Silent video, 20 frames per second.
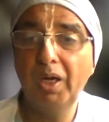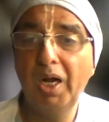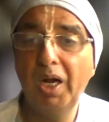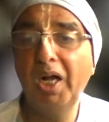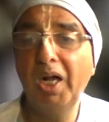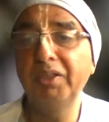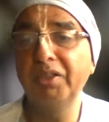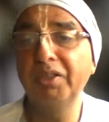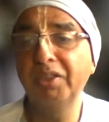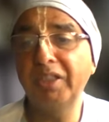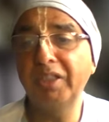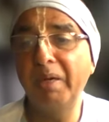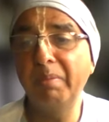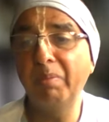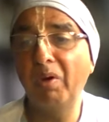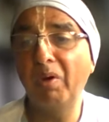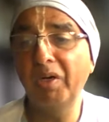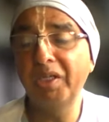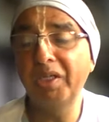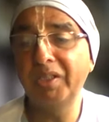and the
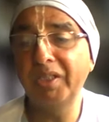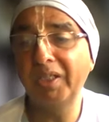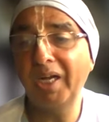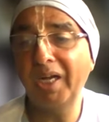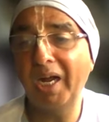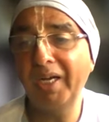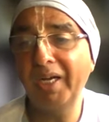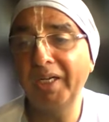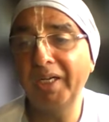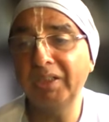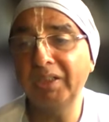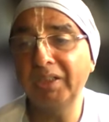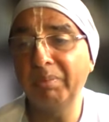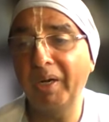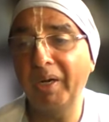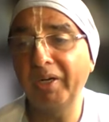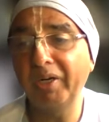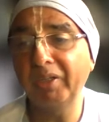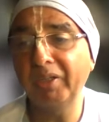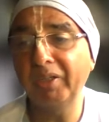same body is annihilated
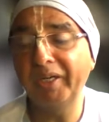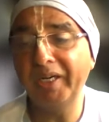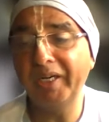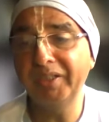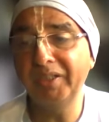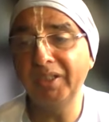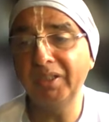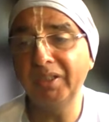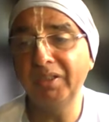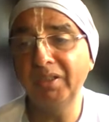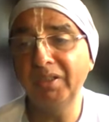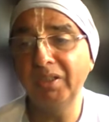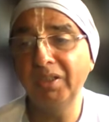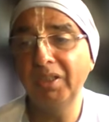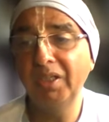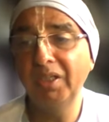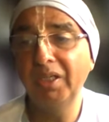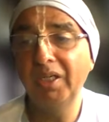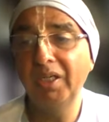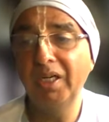by another agent,
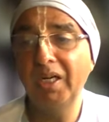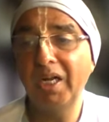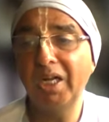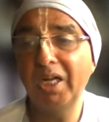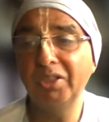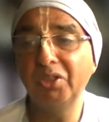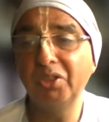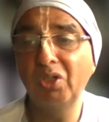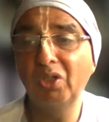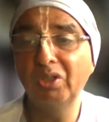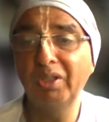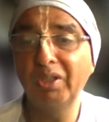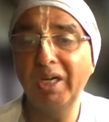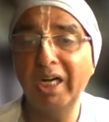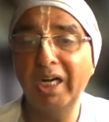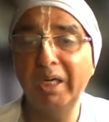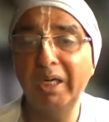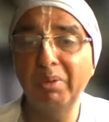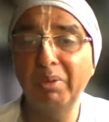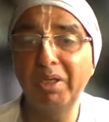as another
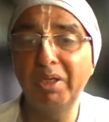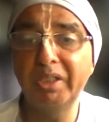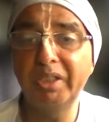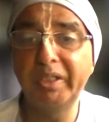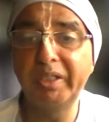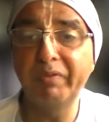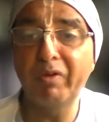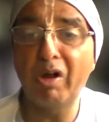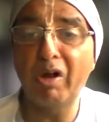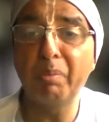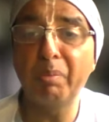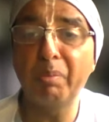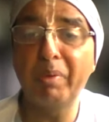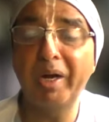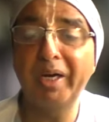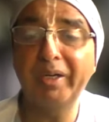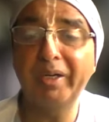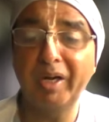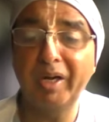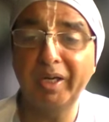animal is devoured
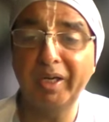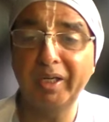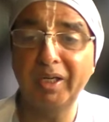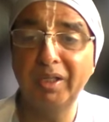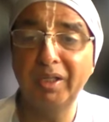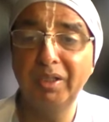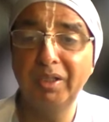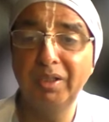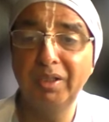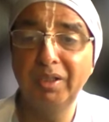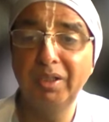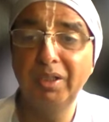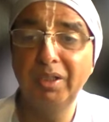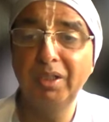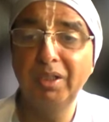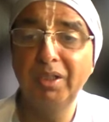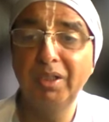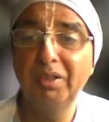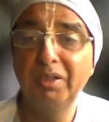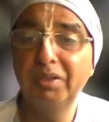by a tiger.
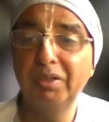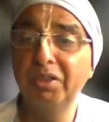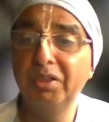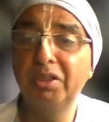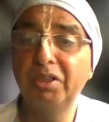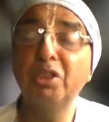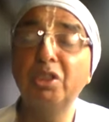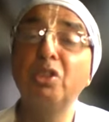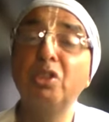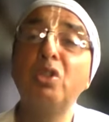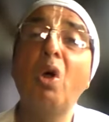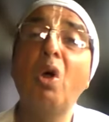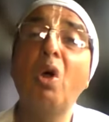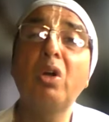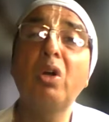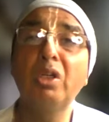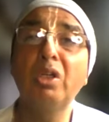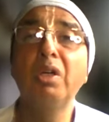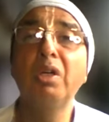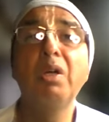This is
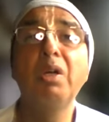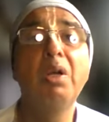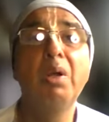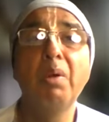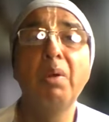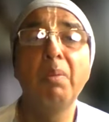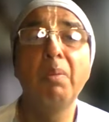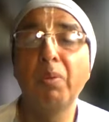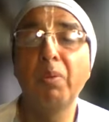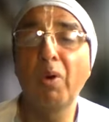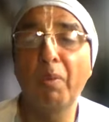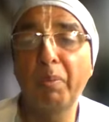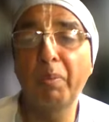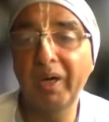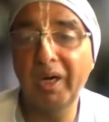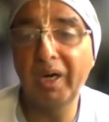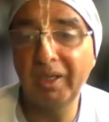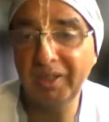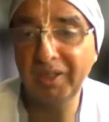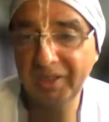not
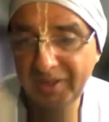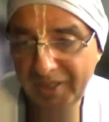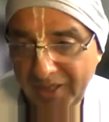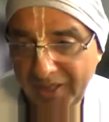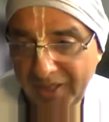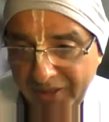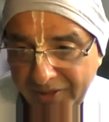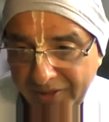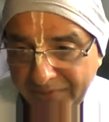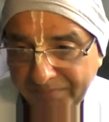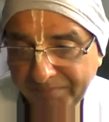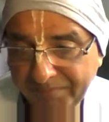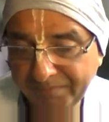proper understanding